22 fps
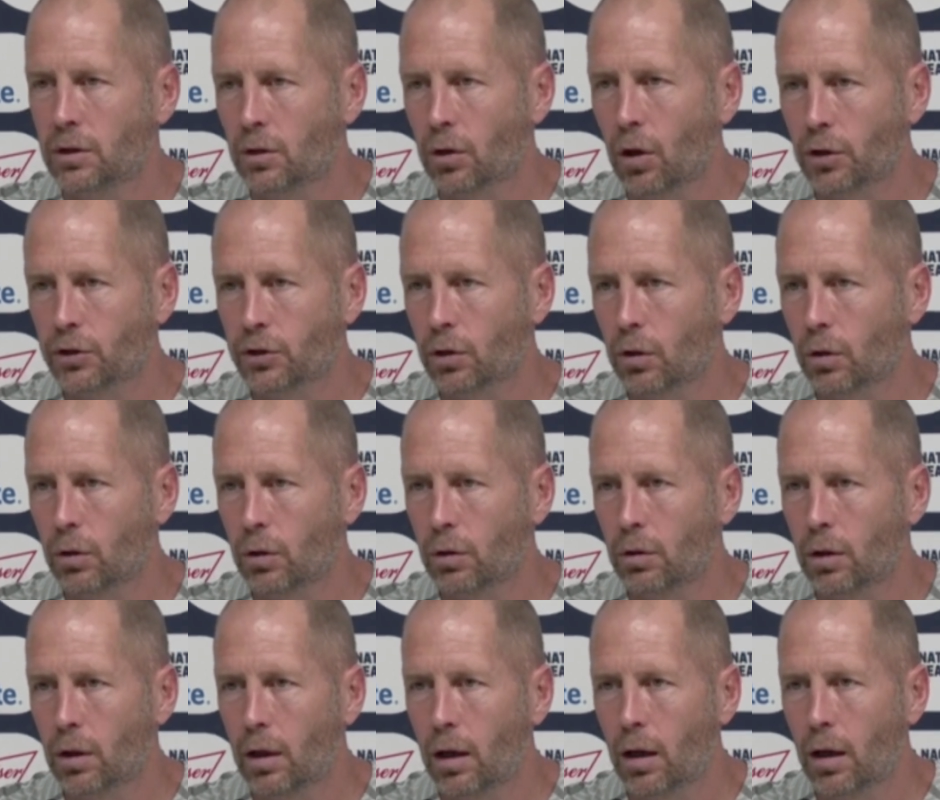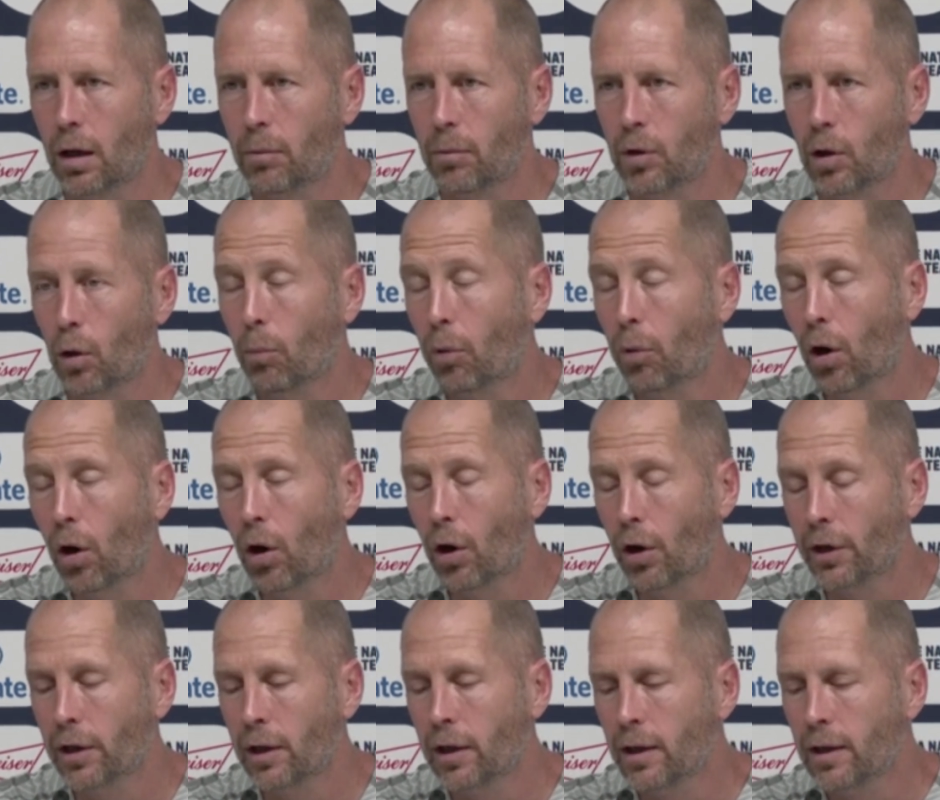It's also
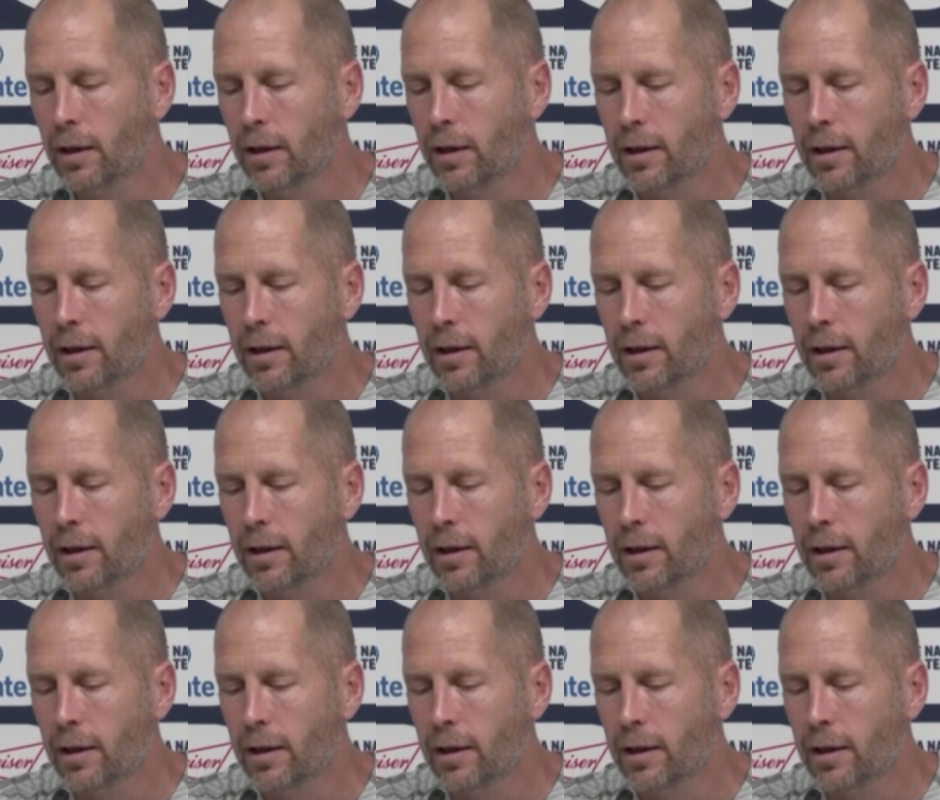abroad.